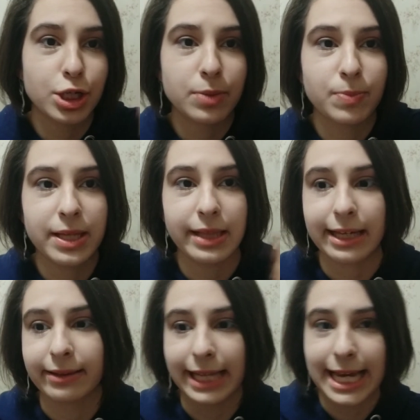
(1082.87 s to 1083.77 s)
just be
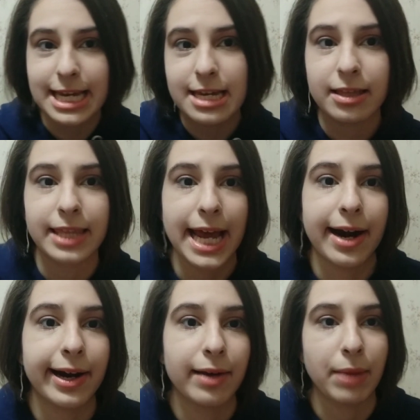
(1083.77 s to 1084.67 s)
like laying
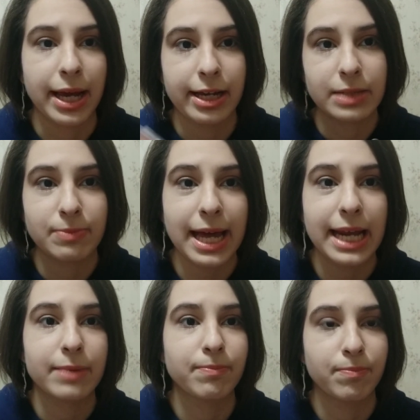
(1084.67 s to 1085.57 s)
there in my
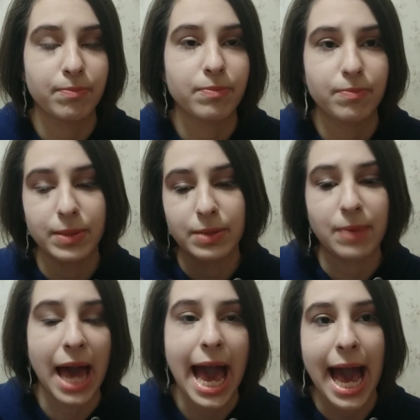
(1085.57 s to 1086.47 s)
cosmetics
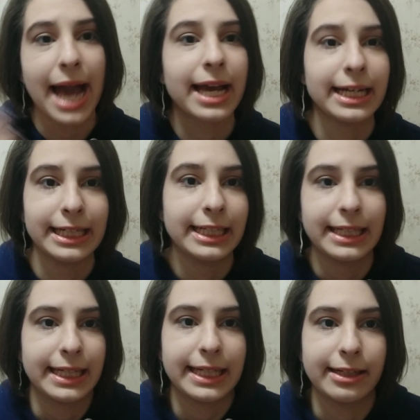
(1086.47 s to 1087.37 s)
bag
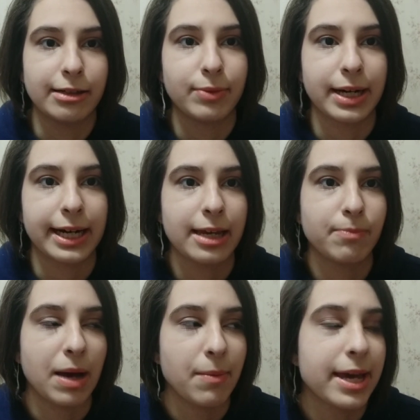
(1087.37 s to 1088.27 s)
where I
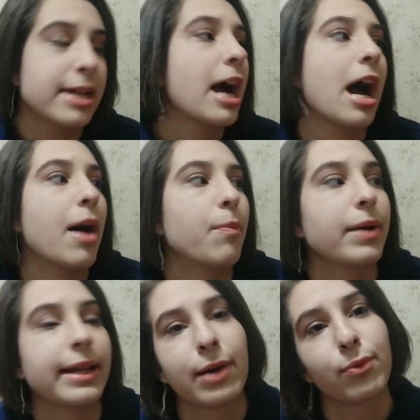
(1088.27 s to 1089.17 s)
keep my makeup,
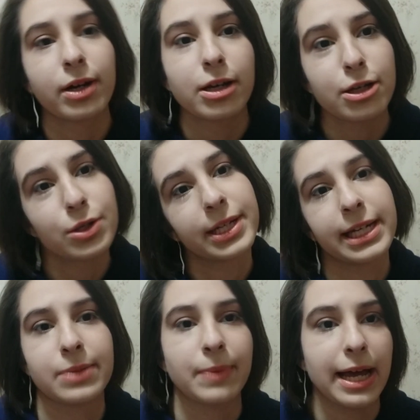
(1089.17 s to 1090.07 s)
and I wouldn't use it
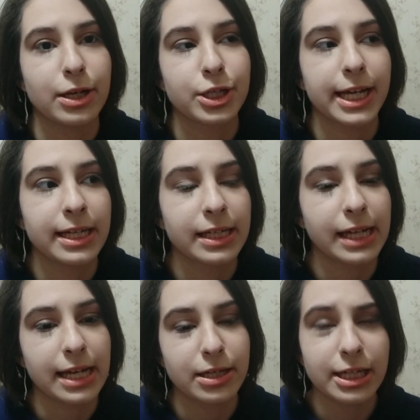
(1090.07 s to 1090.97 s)
as much, and
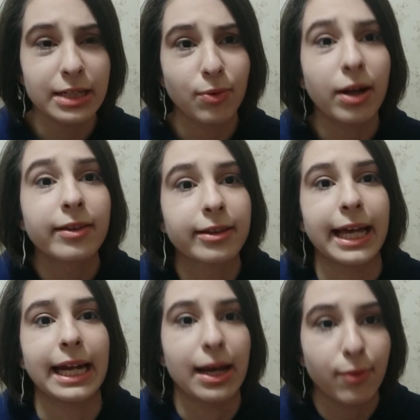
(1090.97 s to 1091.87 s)
I didn't want
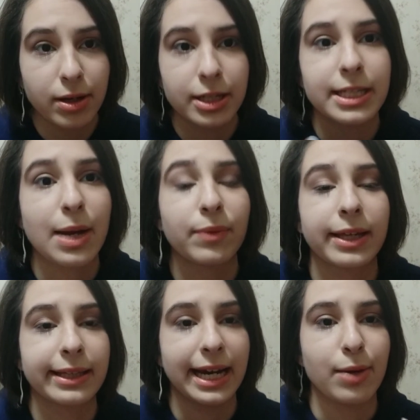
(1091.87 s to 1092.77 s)
that. I wanted
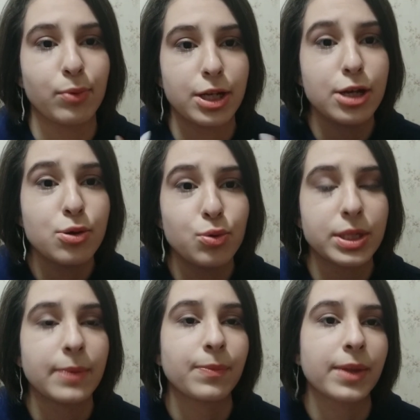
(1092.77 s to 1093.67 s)
something that I would use.